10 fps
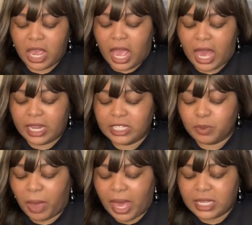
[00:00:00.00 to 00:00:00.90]
at his
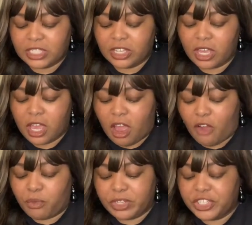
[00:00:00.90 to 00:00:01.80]
passing of
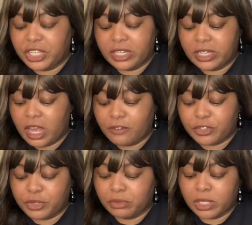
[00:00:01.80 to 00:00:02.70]
which she never
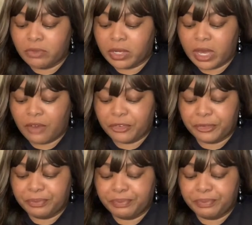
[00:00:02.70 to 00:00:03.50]
truly recovered.